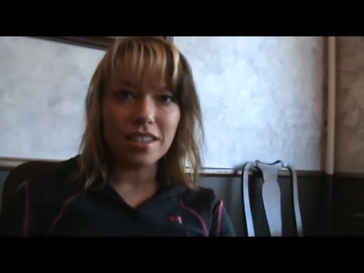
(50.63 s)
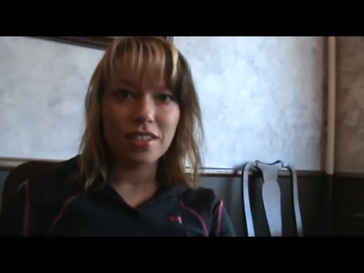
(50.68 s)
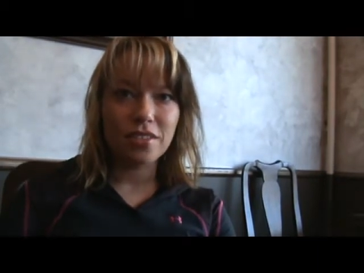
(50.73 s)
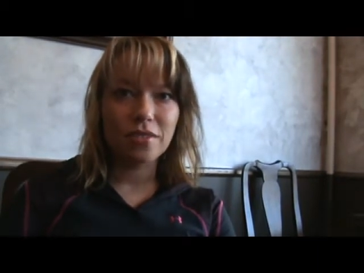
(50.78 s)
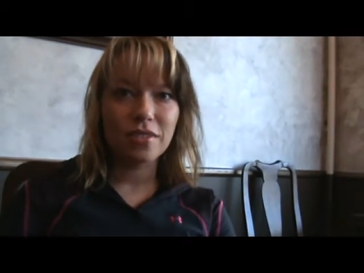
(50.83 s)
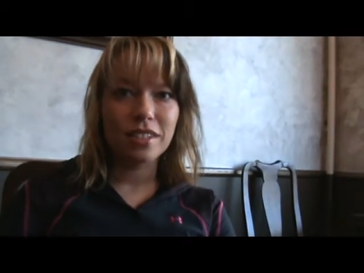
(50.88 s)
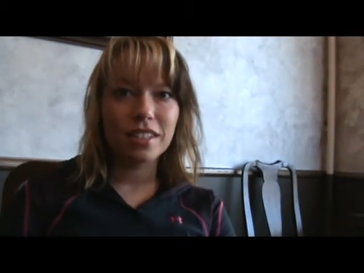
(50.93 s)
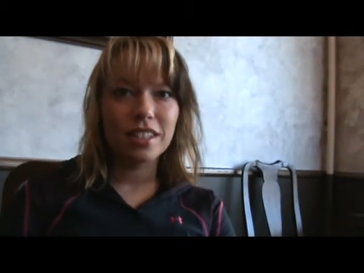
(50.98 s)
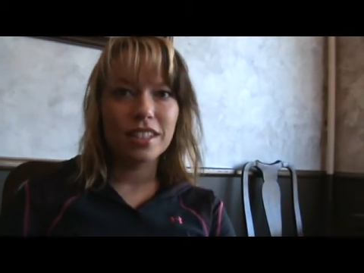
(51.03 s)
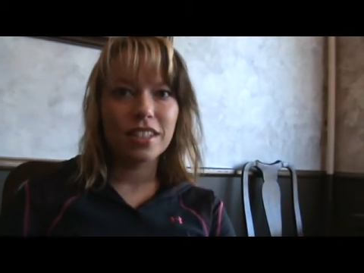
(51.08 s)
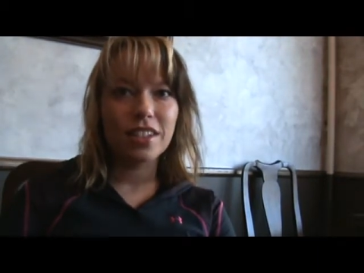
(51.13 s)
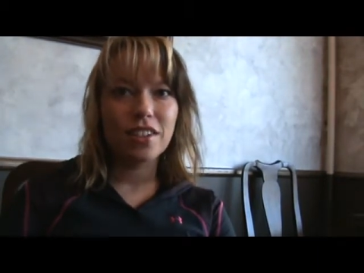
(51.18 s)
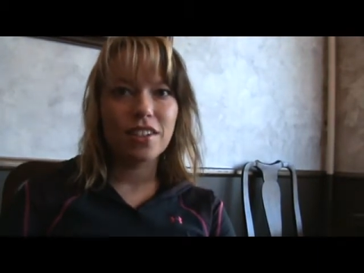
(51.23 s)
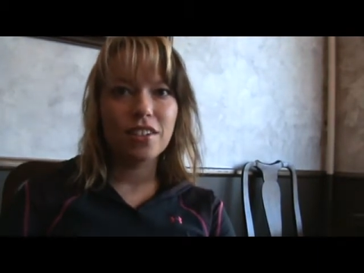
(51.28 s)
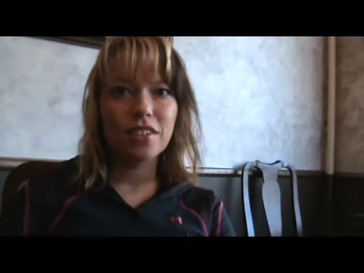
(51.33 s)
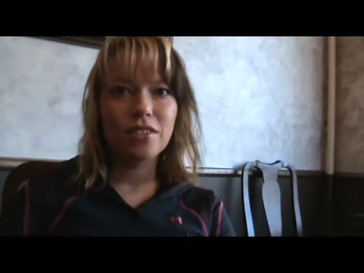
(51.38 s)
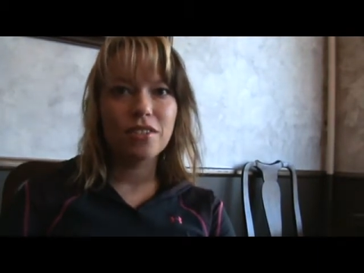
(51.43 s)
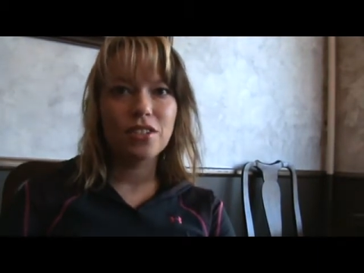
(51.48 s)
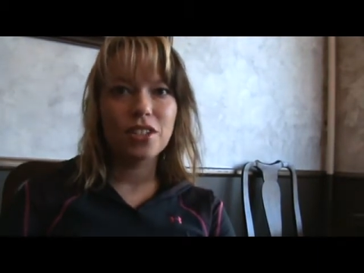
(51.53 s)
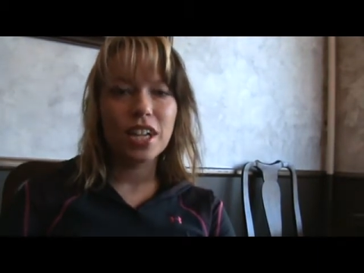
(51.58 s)
So we're gonna
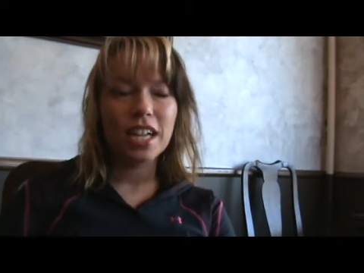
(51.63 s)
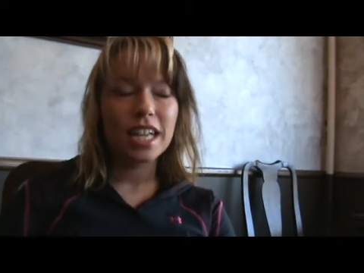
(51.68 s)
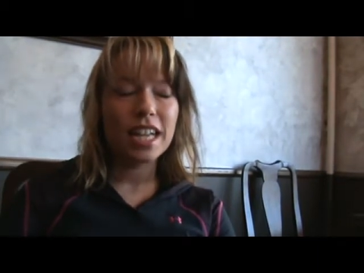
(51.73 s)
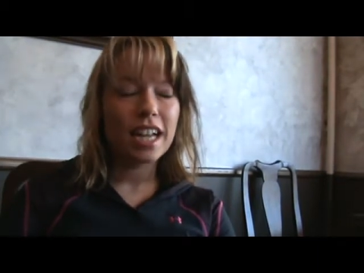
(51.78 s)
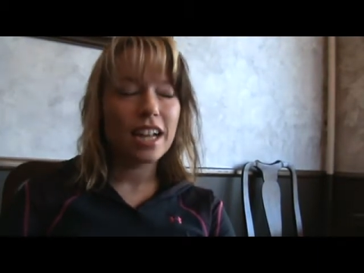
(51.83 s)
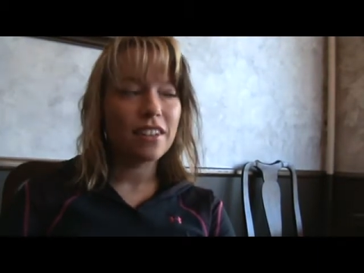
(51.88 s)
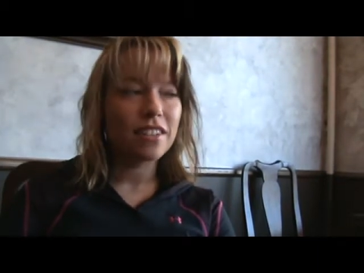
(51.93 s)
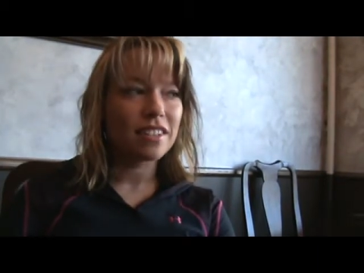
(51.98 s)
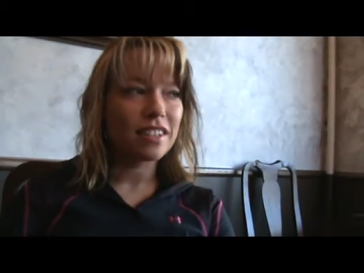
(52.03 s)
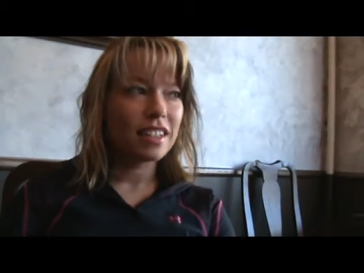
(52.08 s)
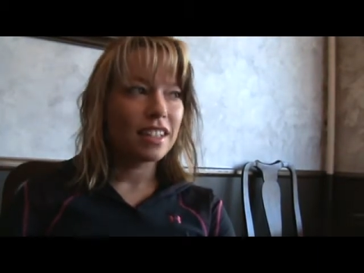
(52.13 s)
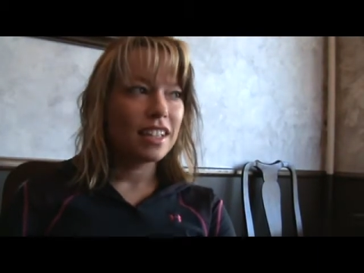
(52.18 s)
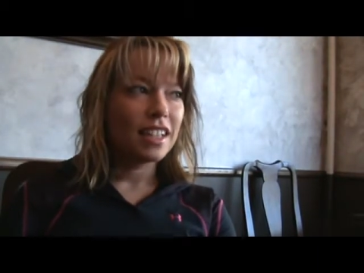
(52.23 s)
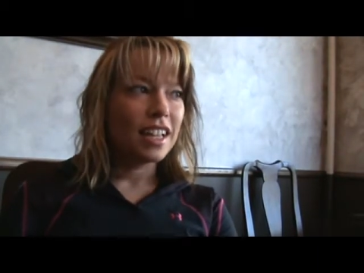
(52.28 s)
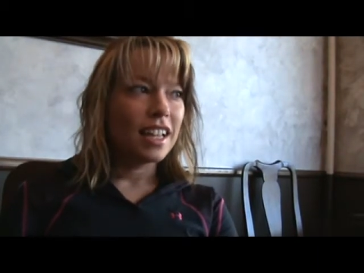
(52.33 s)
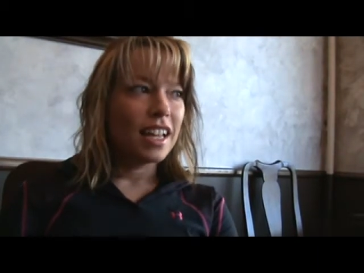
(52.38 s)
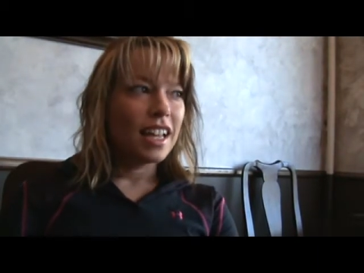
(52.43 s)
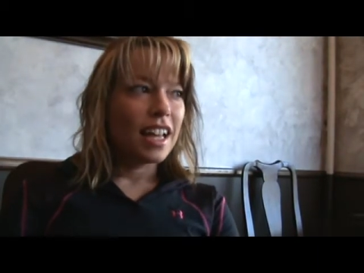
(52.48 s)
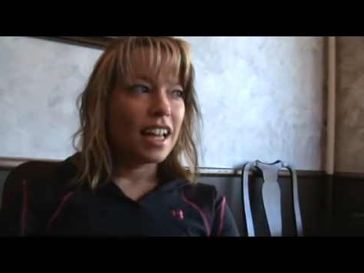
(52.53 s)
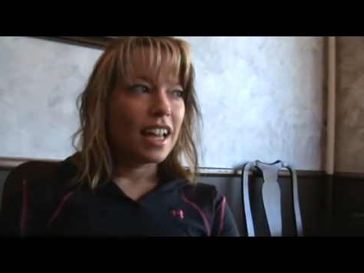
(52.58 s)
go check it out,
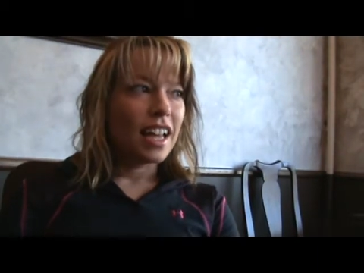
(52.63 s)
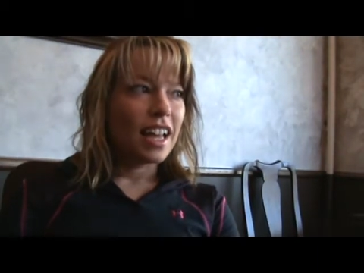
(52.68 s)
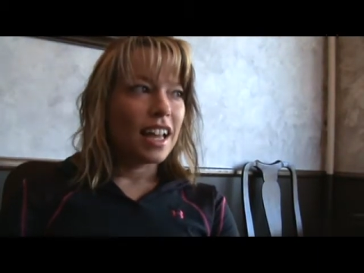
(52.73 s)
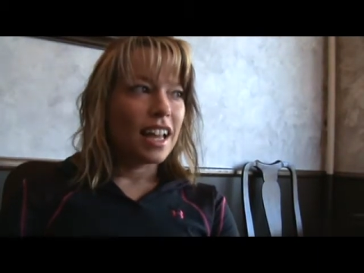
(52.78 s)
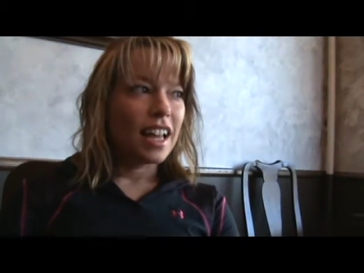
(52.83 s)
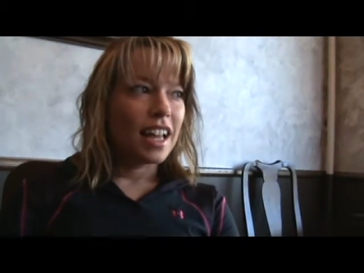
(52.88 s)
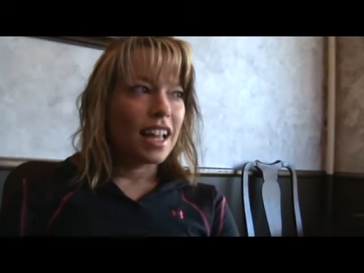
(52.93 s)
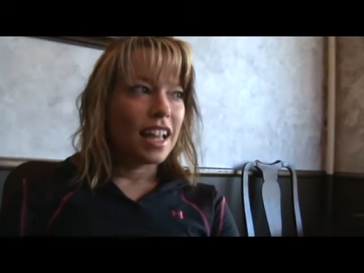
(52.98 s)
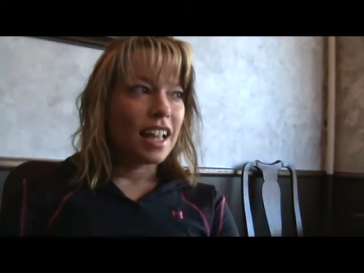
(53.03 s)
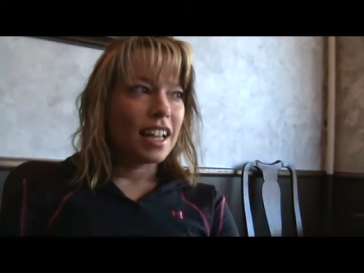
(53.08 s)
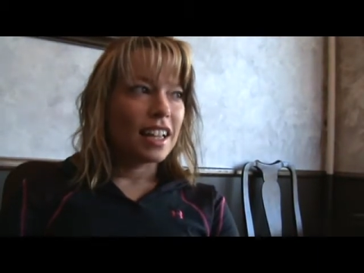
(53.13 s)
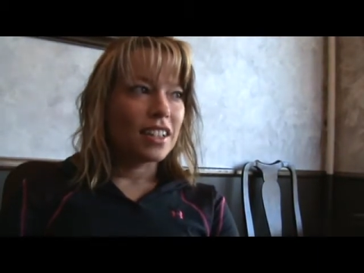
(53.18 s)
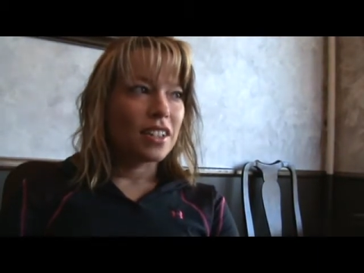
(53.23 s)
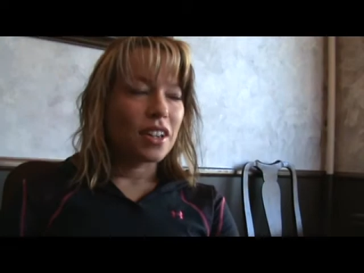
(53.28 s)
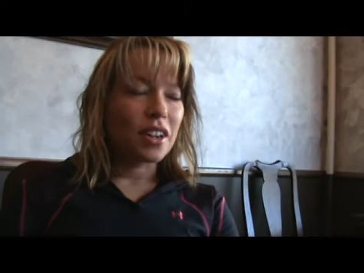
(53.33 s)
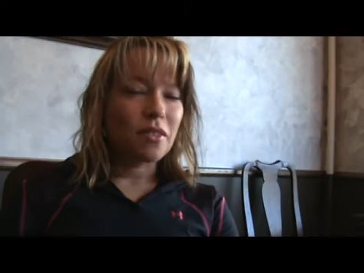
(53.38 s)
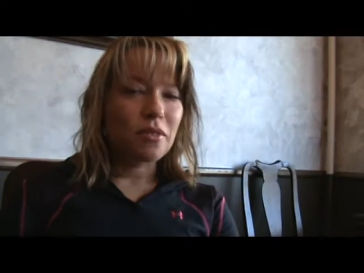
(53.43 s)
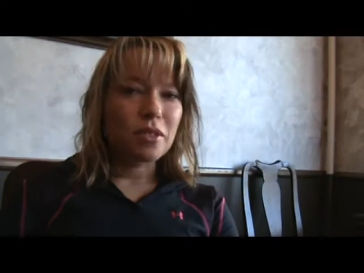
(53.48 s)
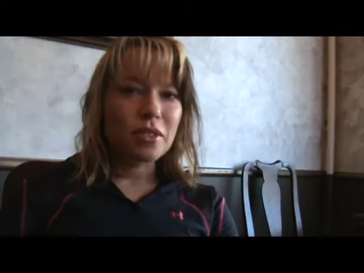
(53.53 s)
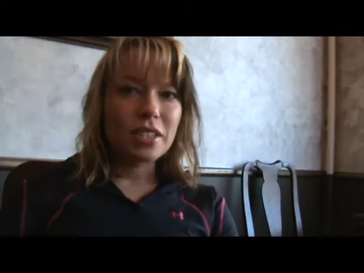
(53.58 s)
and
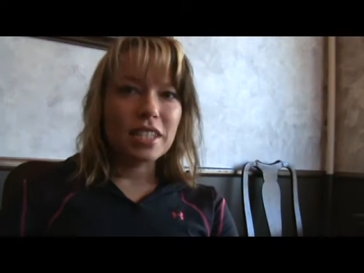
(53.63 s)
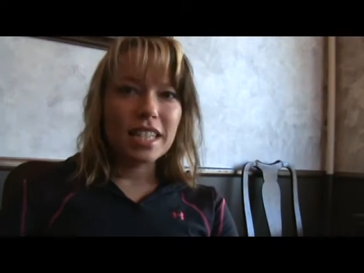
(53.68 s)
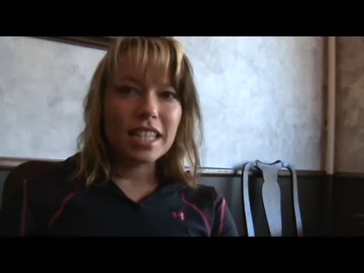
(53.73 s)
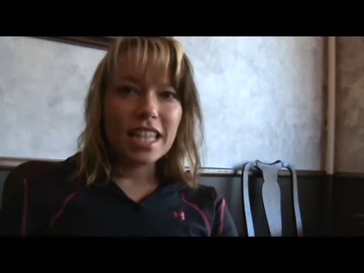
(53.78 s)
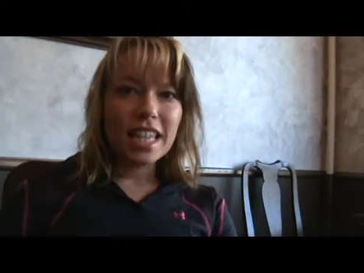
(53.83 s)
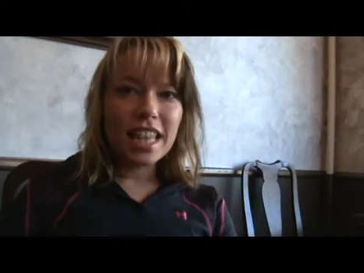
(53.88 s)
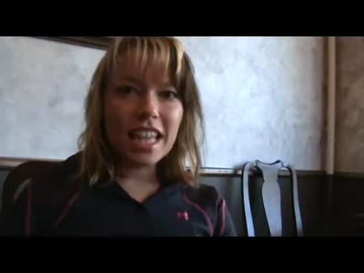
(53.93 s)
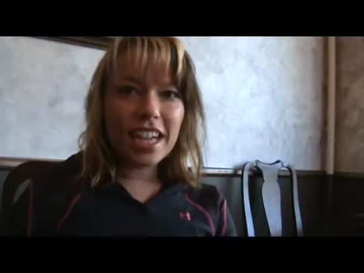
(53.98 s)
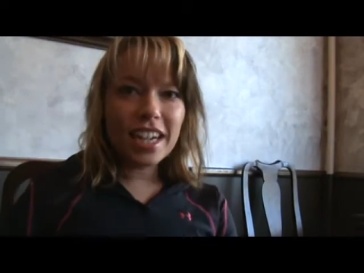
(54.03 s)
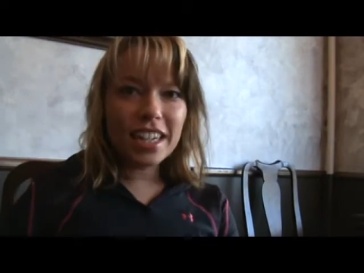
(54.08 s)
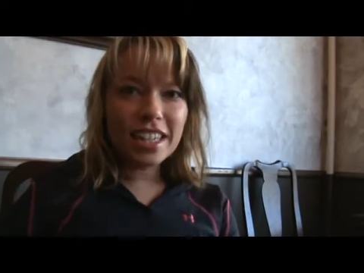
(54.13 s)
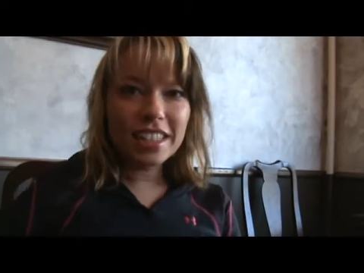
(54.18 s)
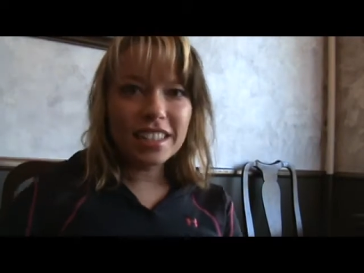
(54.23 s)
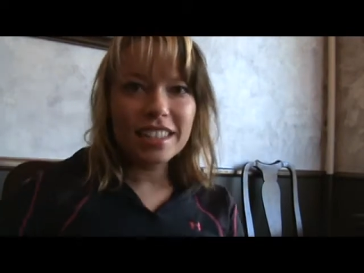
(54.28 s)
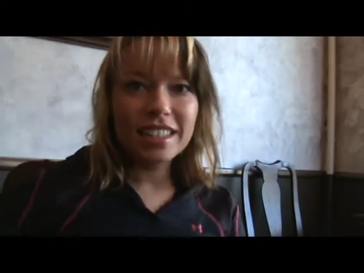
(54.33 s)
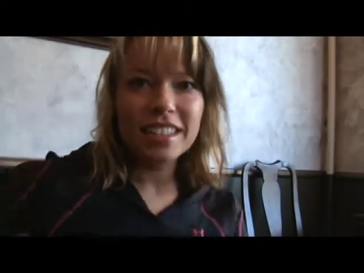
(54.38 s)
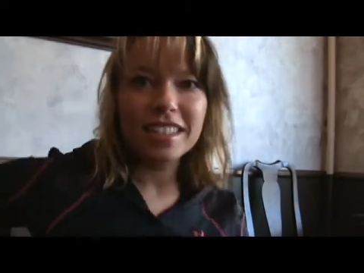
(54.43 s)
uh, we'll see you there.